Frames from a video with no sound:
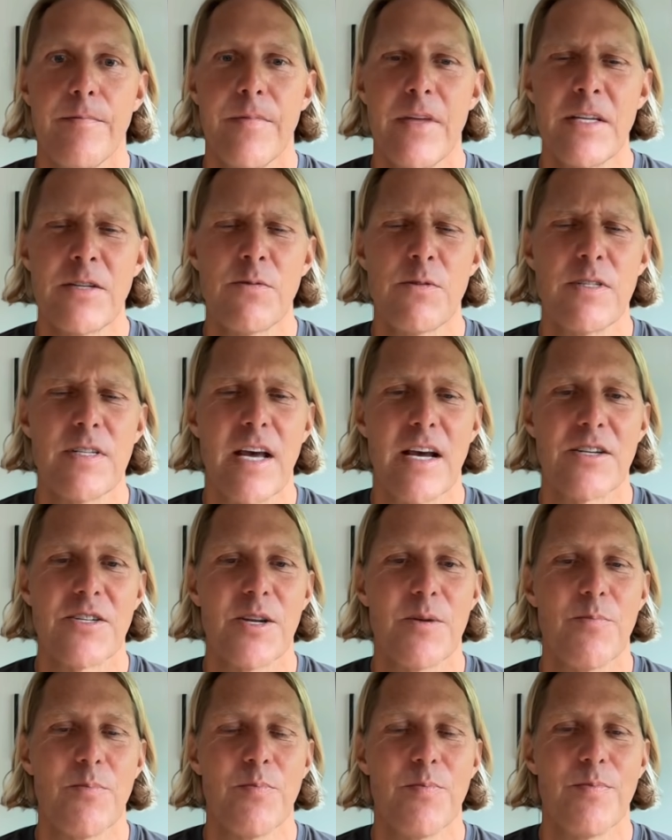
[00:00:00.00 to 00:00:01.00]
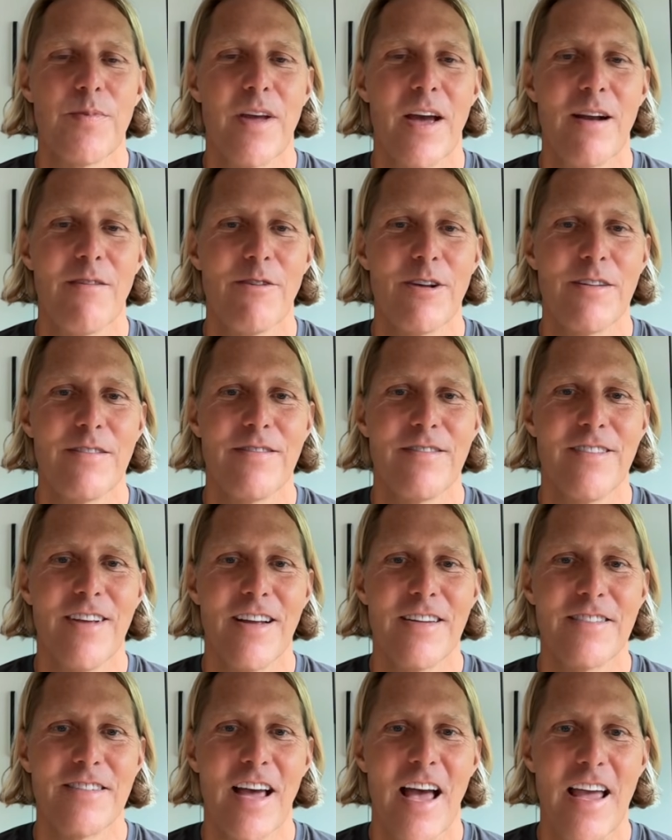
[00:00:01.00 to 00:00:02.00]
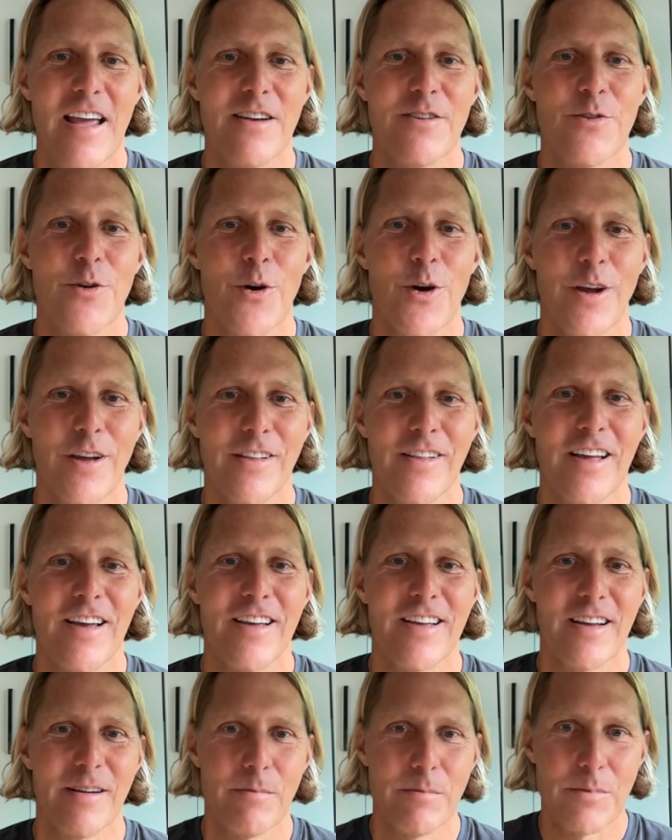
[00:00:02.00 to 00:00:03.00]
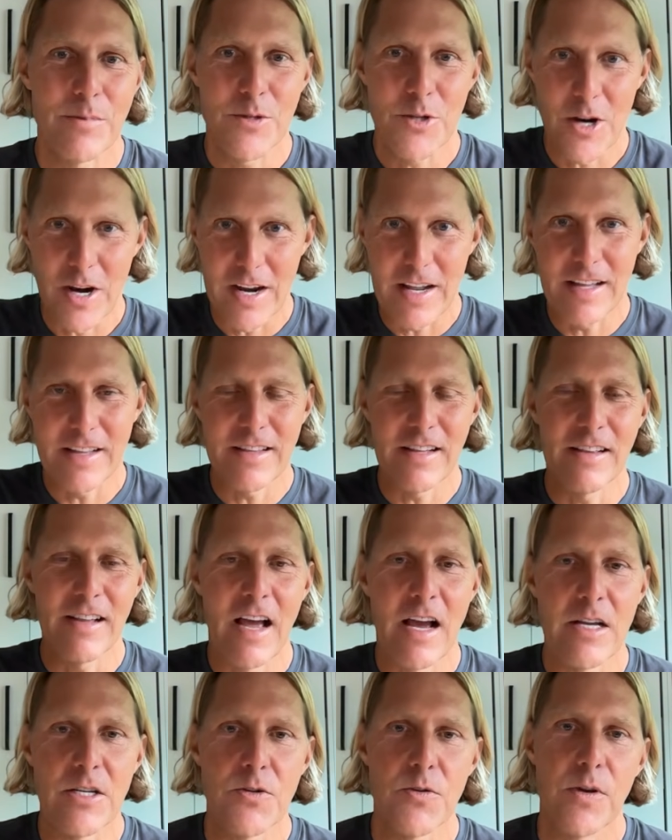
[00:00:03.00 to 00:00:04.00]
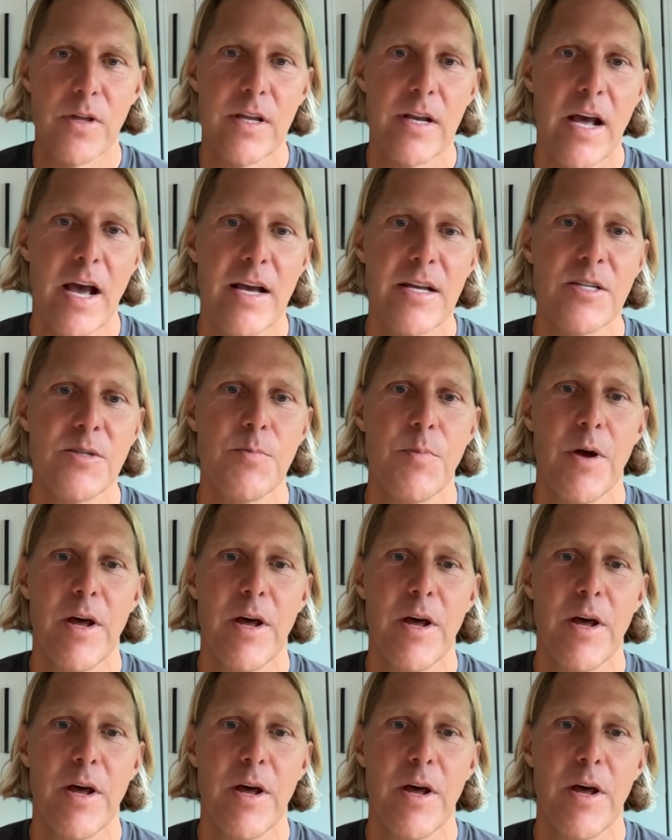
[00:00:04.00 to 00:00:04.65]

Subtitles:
This one's actually kind of a tight drawing, like I'm trying to get the lines really nice,